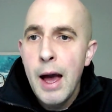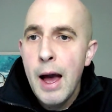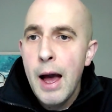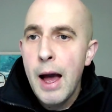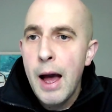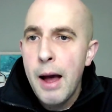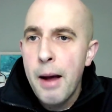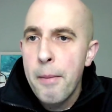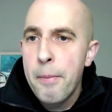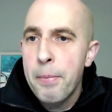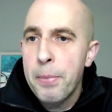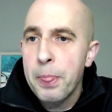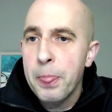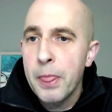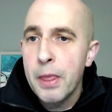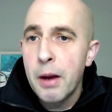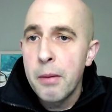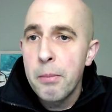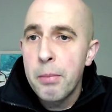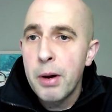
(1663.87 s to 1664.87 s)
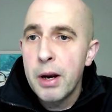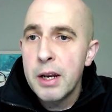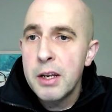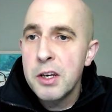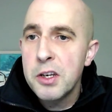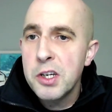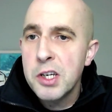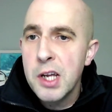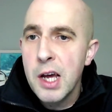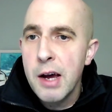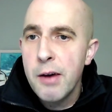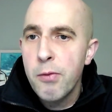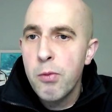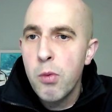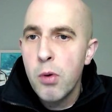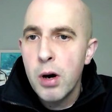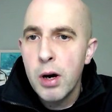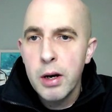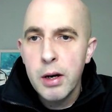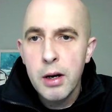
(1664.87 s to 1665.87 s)
But I did just have
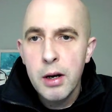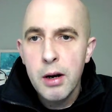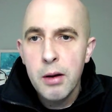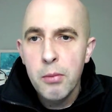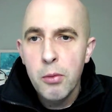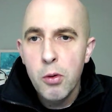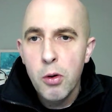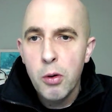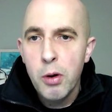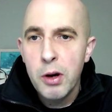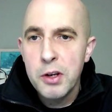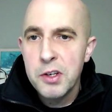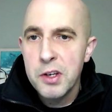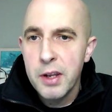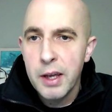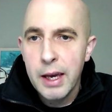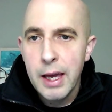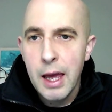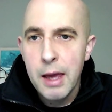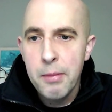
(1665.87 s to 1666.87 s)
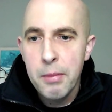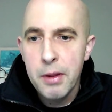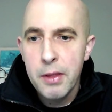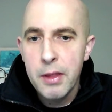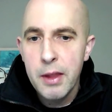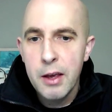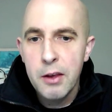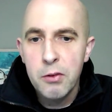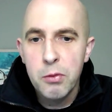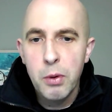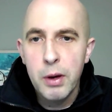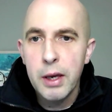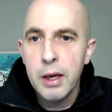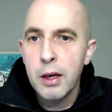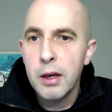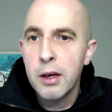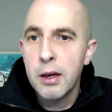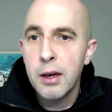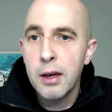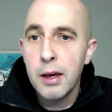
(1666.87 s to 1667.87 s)
one more question that came in this
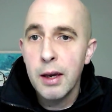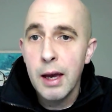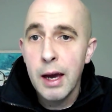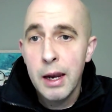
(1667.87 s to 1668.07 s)
week,